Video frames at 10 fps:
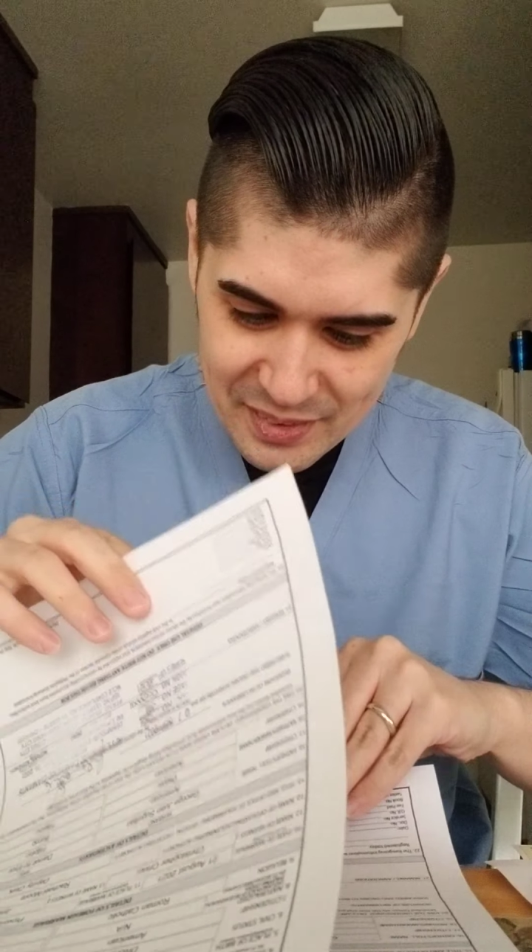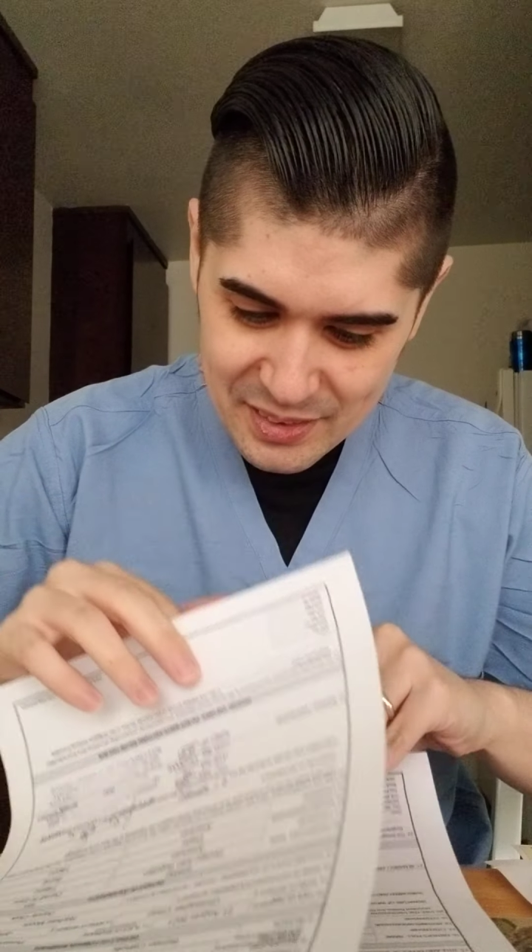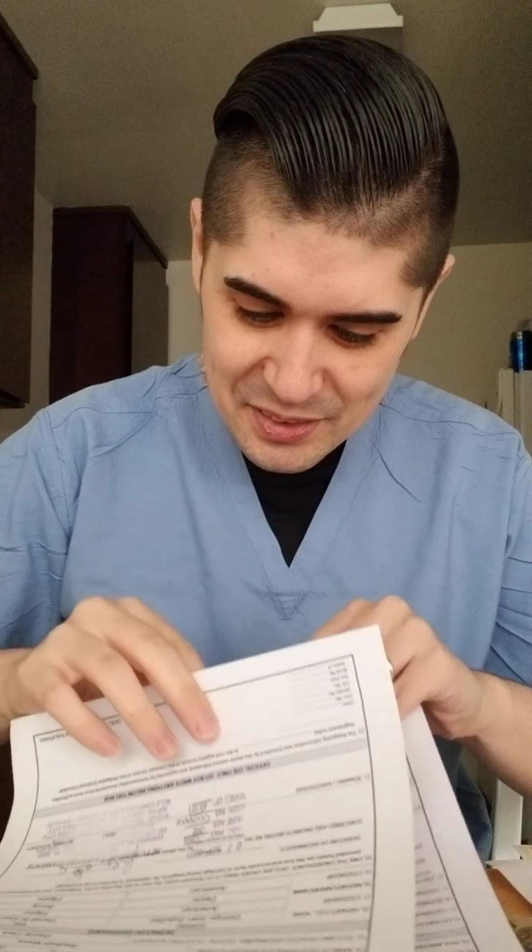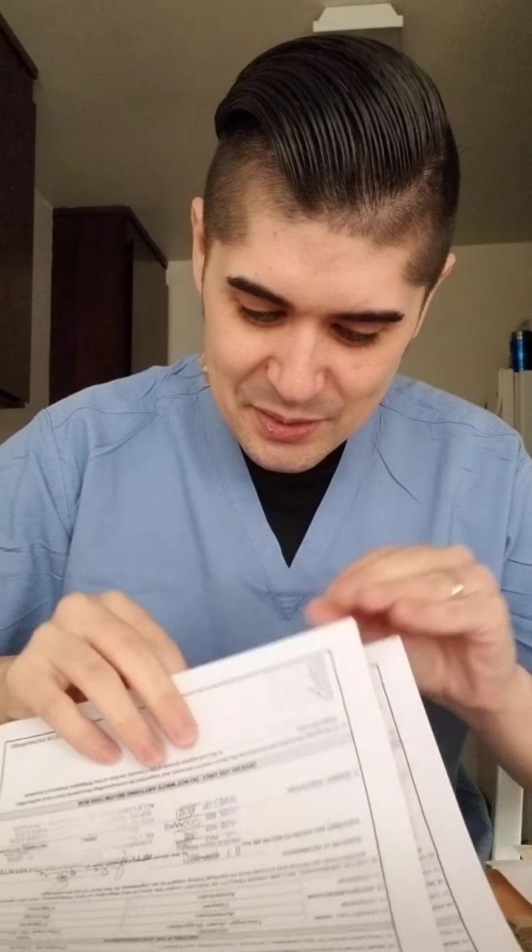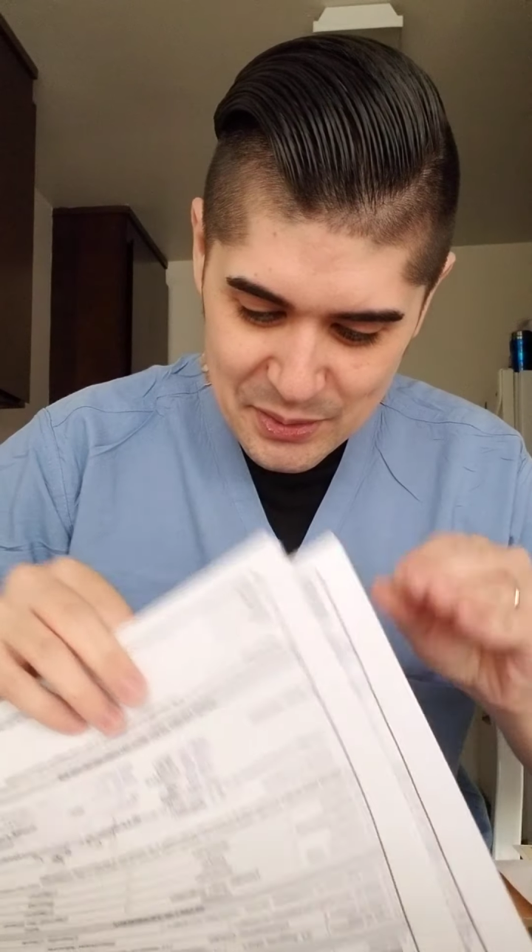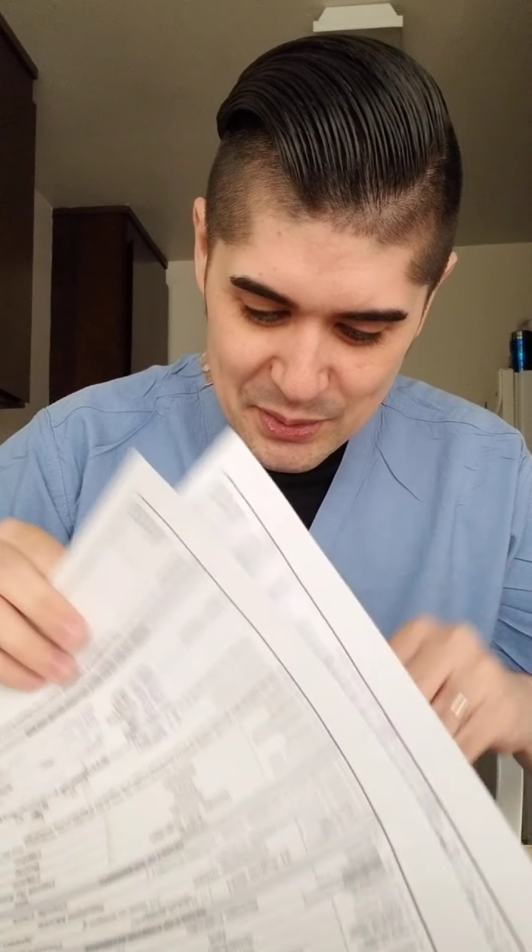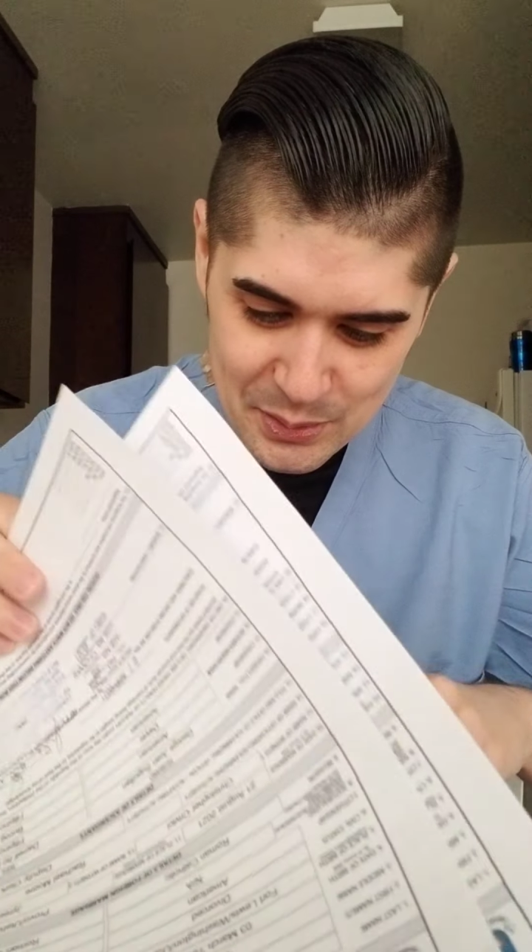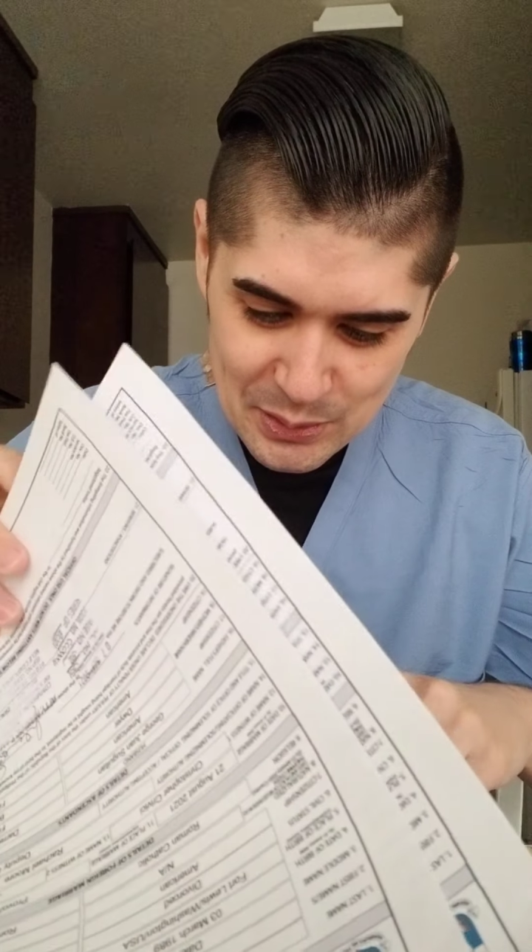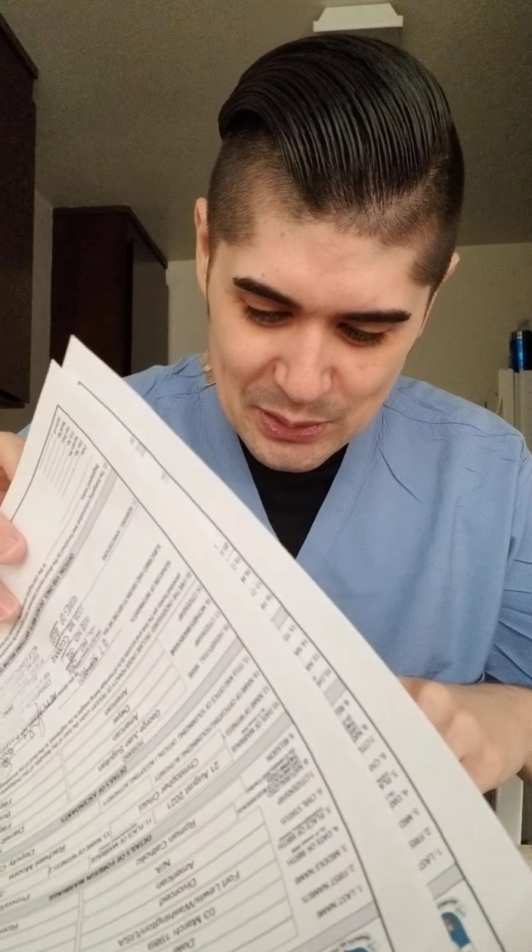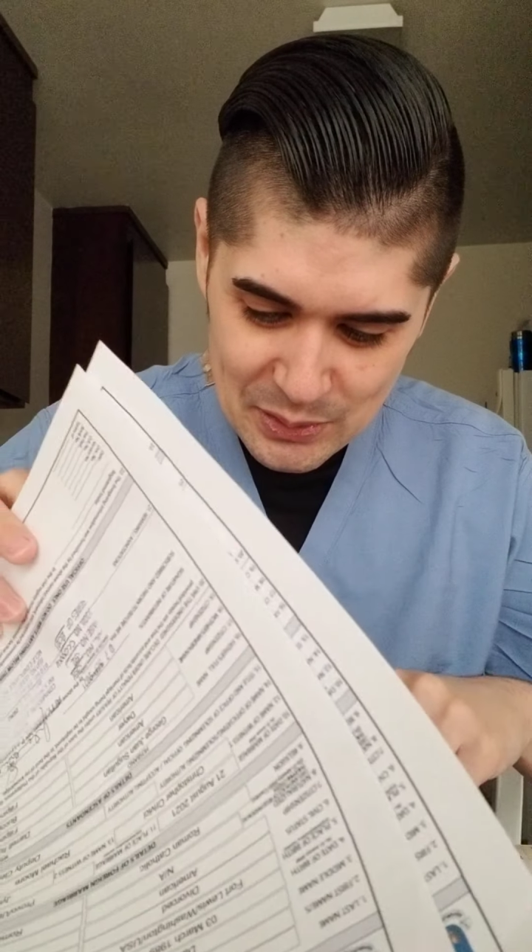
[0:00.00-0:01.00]

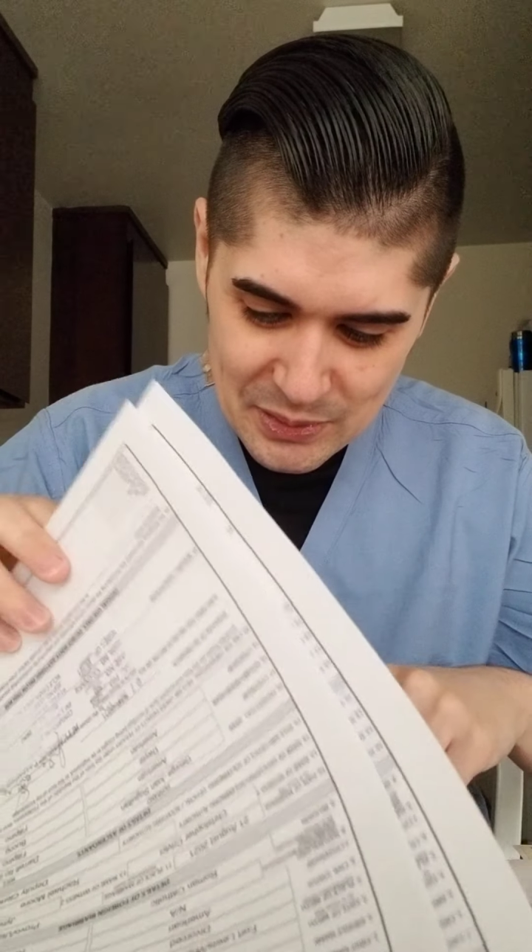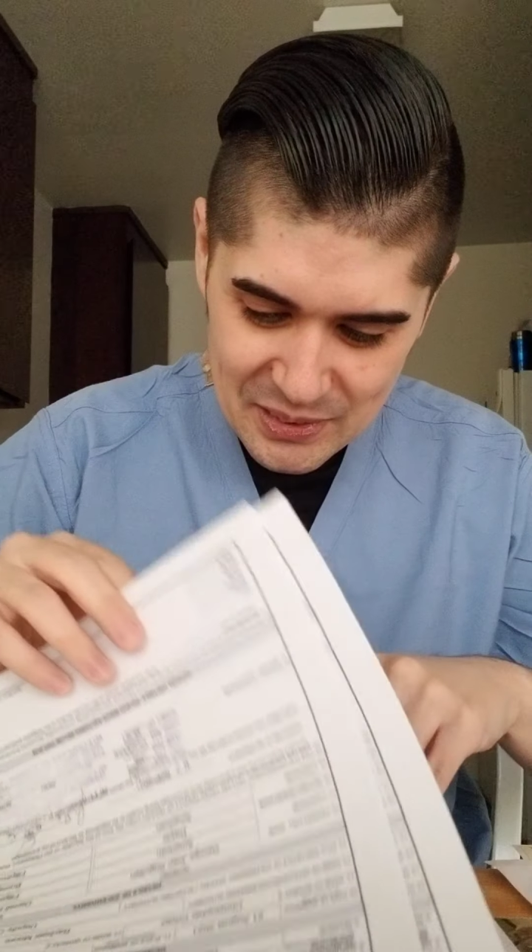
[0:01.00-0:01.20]
two,